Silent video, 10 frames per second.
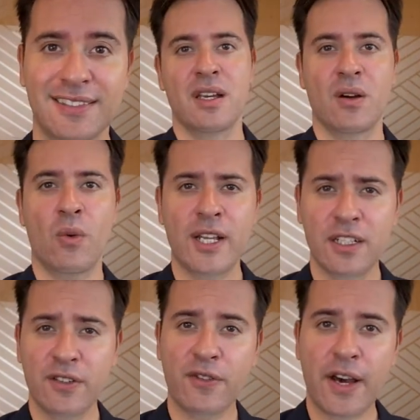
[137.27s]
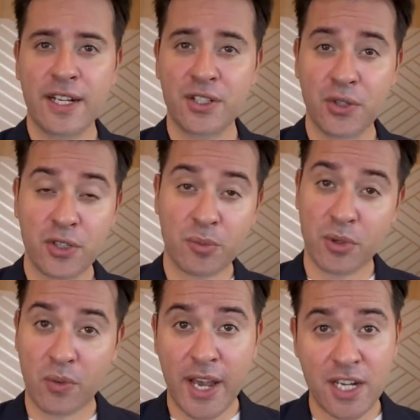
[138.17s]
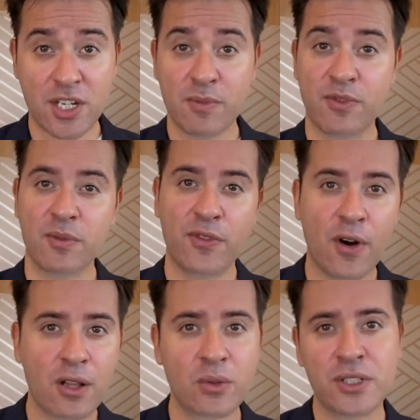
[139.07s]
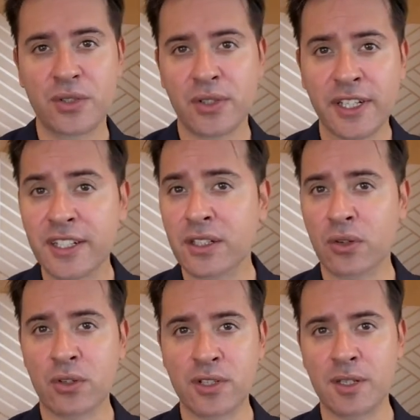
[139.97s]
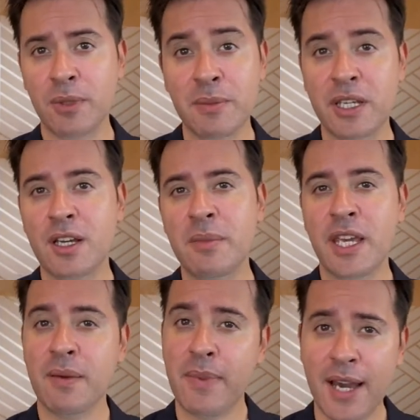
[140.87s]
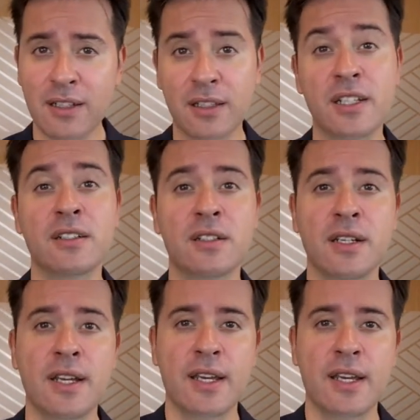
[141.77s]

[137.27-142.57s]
Whether to fine-tune your progression from follower to leader or simply becoming a better leader,